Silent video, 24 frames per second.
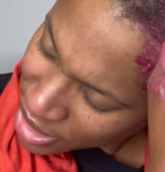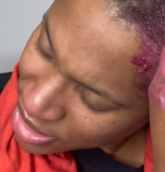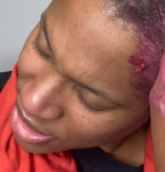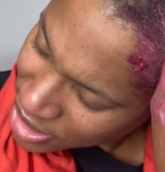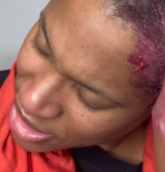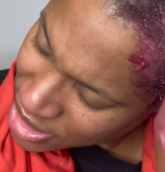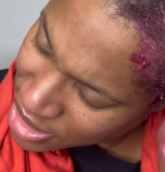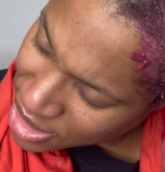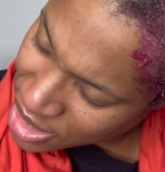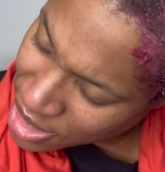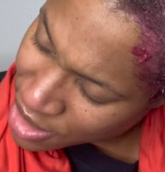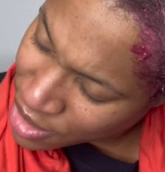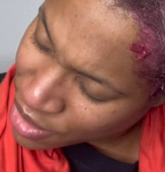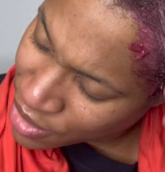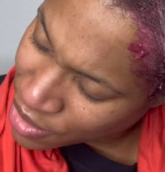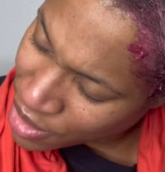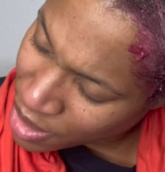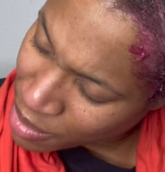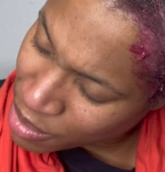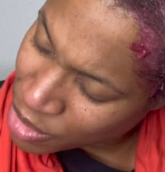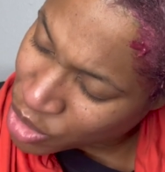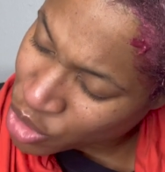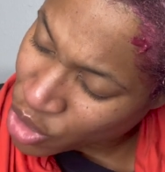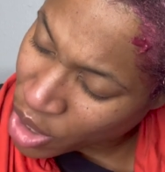this sit. I'm
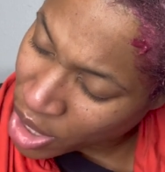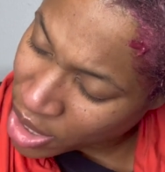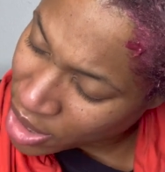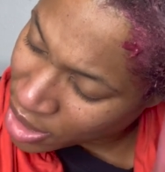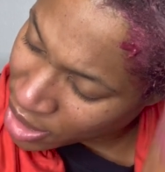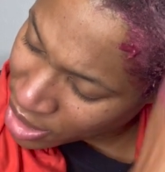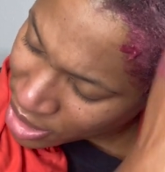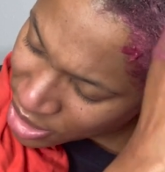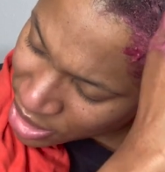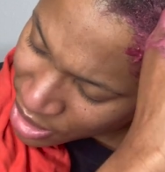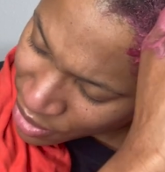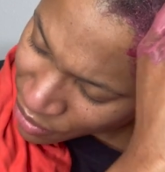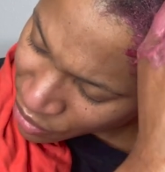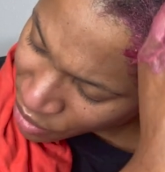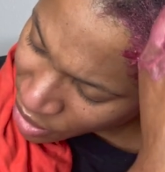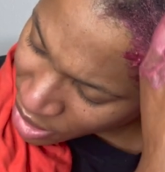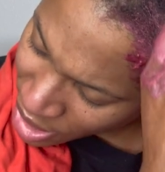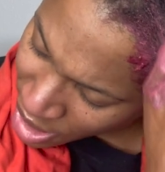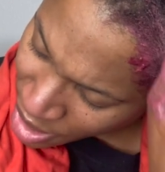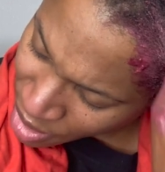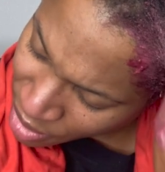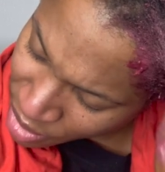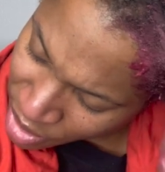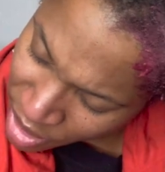going to try to let it sit for an
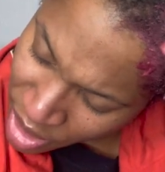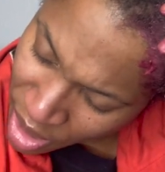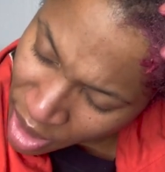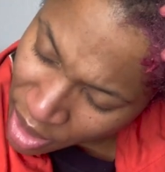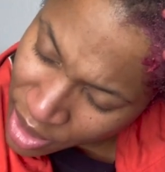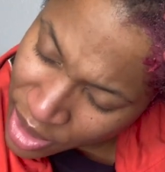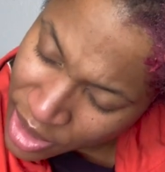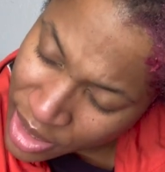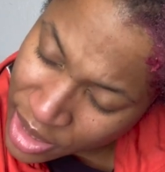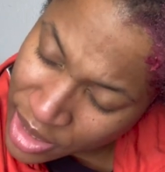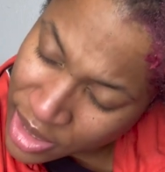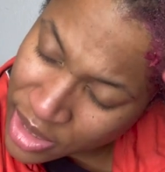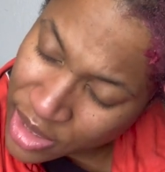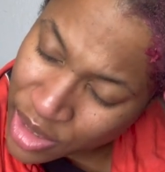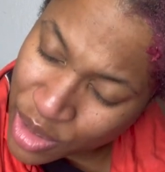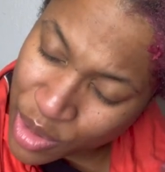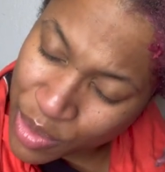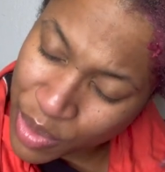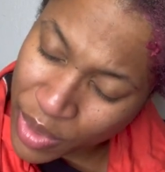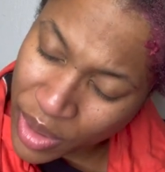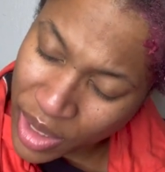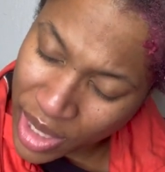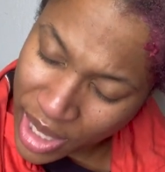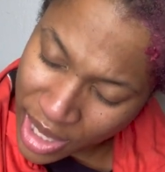hour, y'all. It is
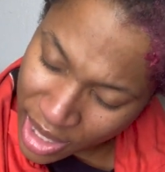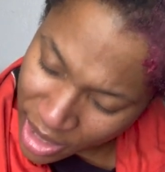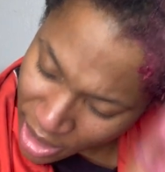super late,